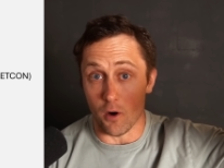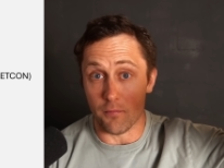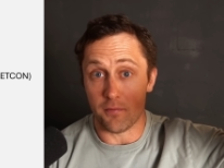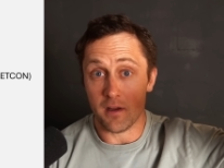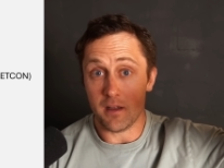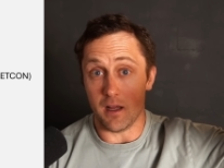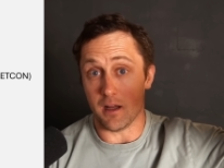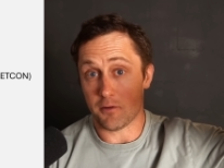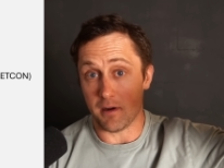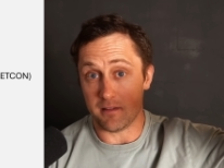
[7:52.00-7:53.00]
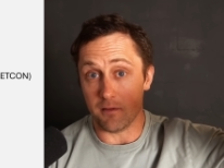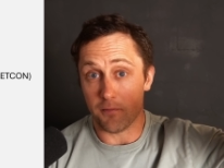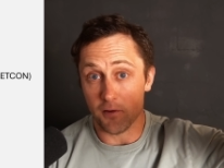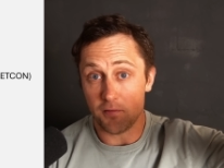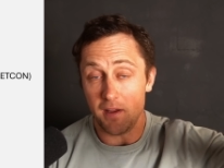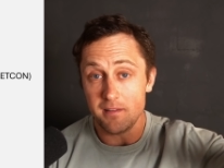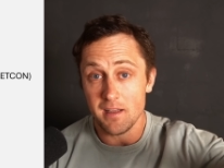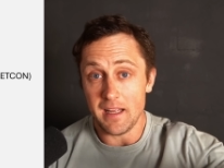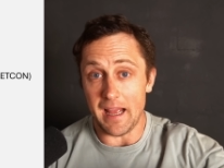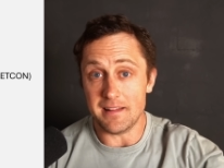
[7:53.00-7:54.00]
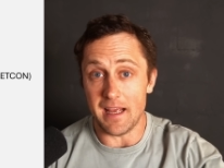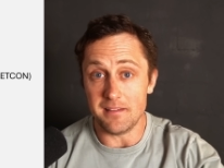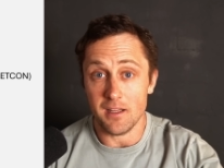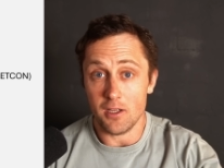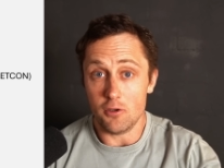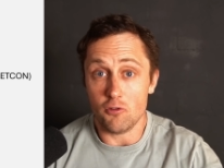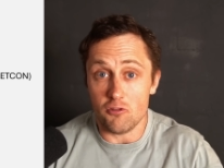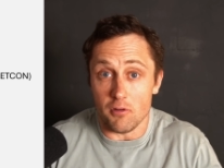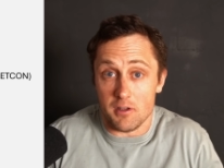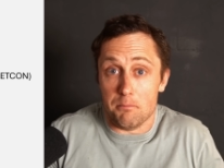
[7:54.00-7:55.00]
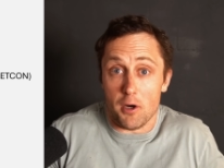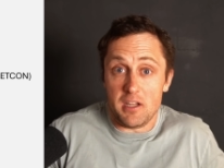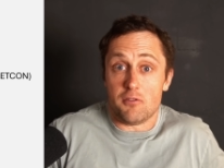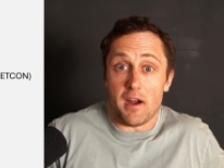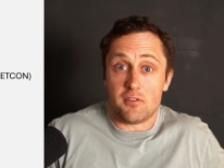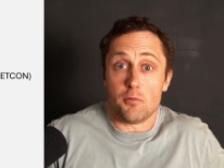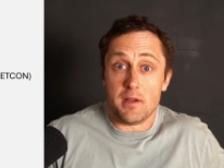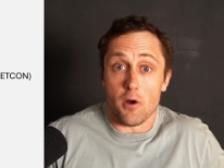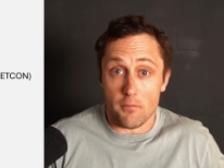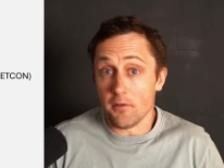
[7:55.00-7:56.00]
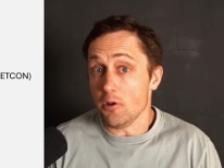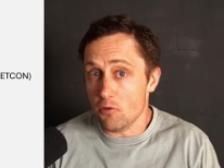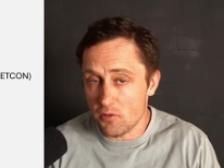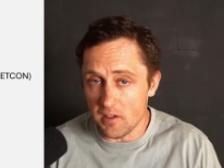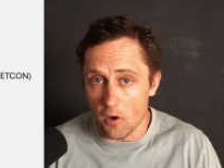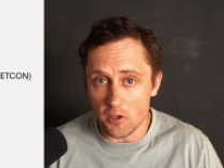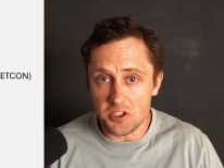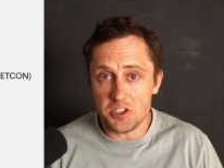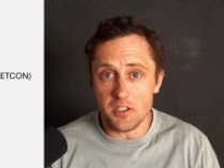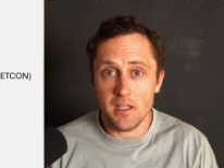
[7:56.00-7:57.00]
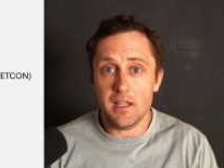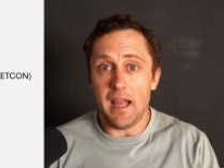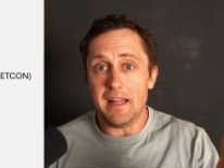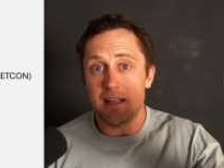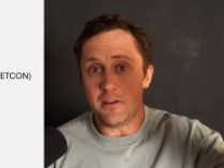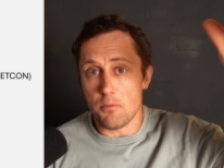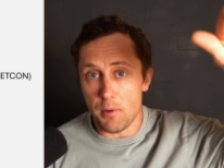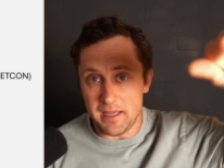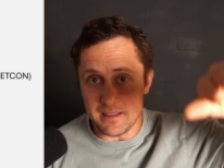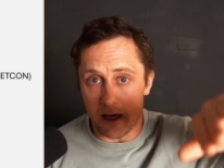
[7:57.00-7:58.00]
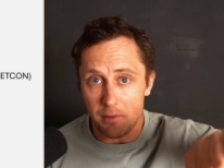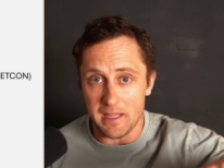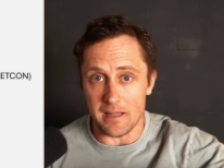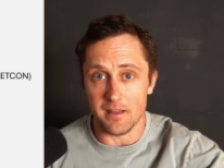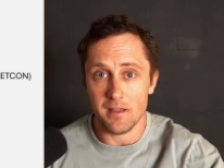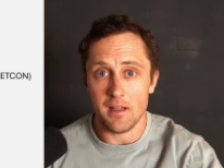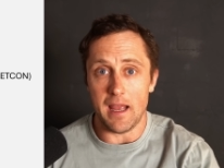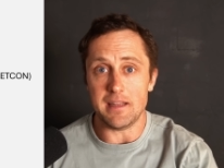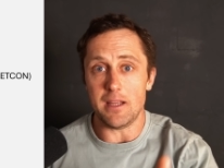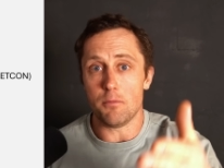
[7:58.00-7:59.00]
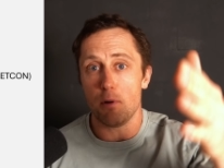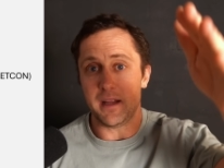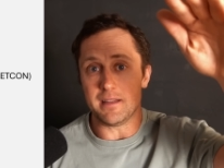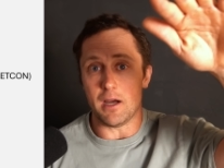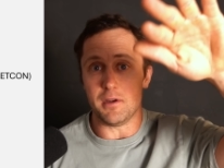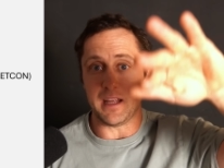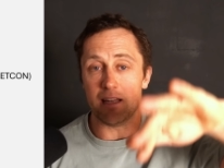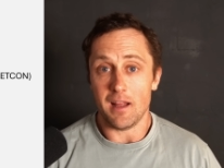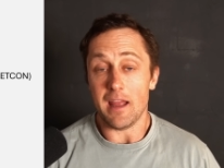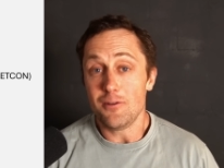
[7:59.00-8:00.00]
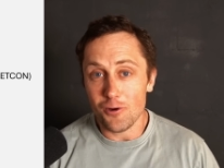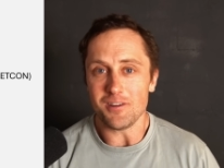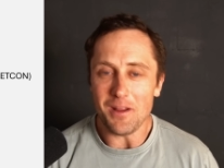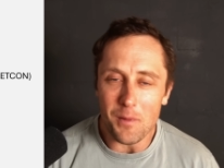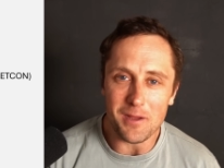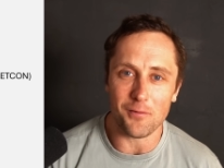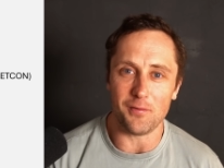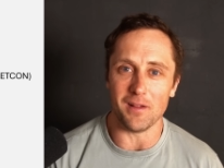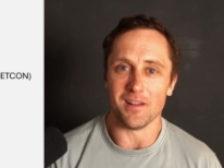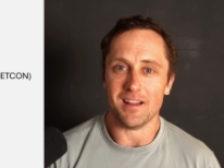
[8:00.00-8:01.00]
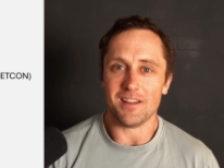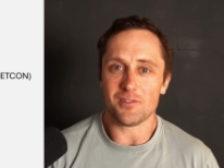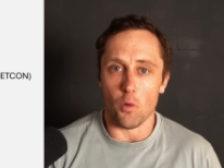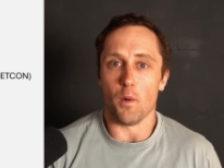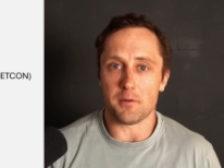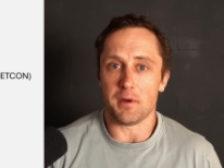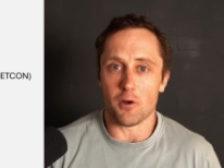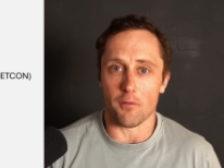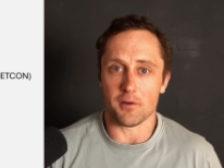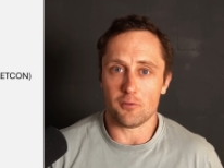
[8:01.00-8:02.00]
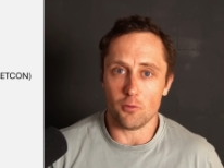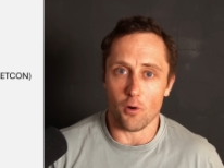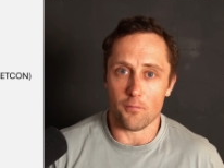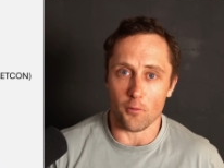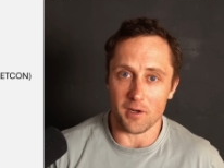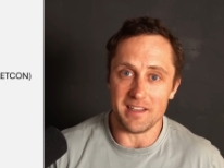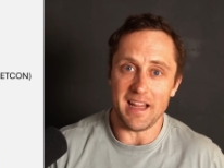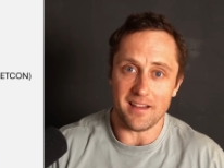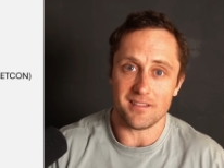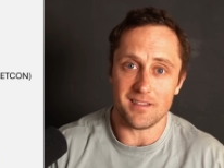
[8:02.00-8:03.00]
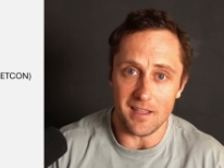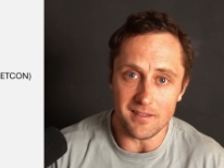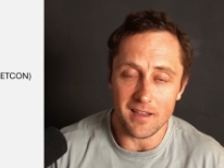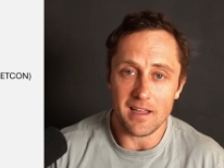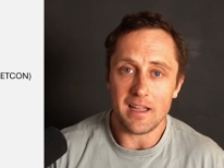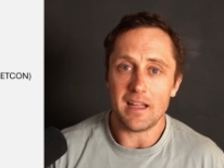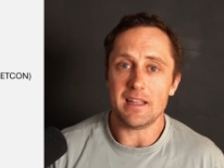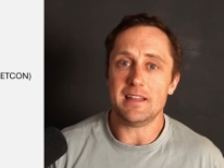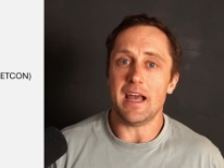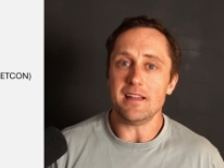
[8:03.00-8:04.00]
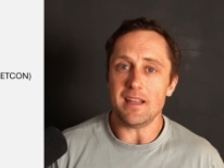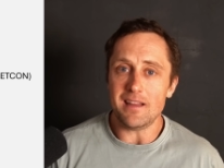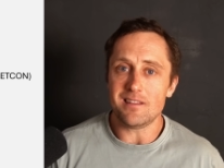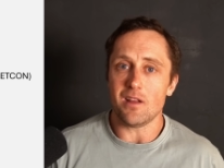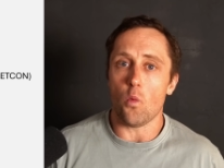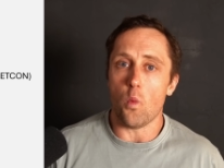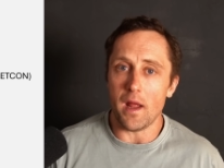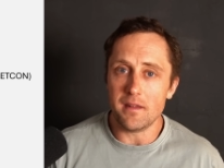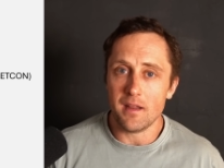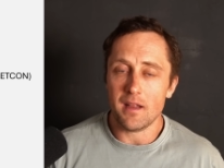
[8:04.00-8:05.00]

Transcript: of creatine phosphate, and then the body tries to recover using oxygen, and then you break it down again, and then you break it down again. And usually when you feel somewhat recovered to go for the next set, that is when